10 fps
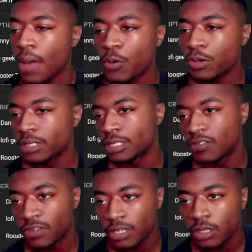I'm already seeing
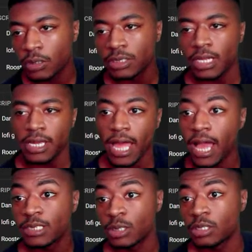videos like
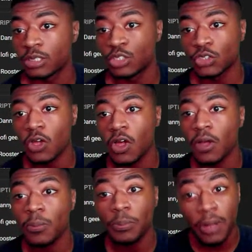Heizou looks
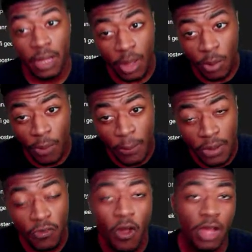strong, but we might be
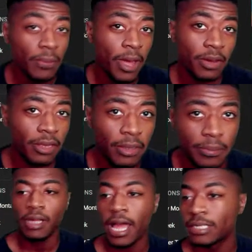wrong about
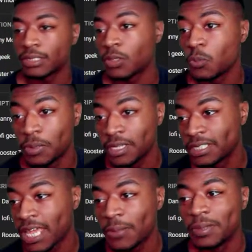him. Heizou, big
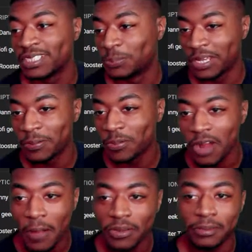damage, big
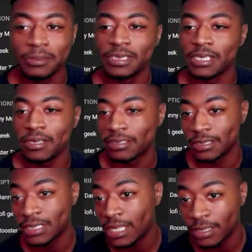problems. He looks
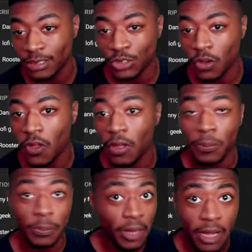insanely strong,
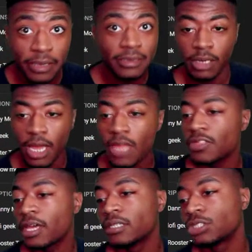but and
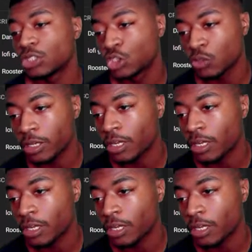then just straight